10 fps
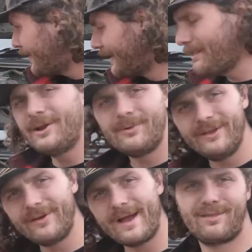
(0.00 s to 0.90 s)
Let me know what
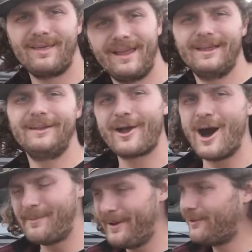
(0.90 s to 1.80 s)
you guys think in the
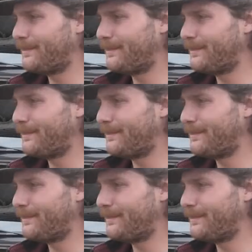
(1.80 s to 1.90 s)
comments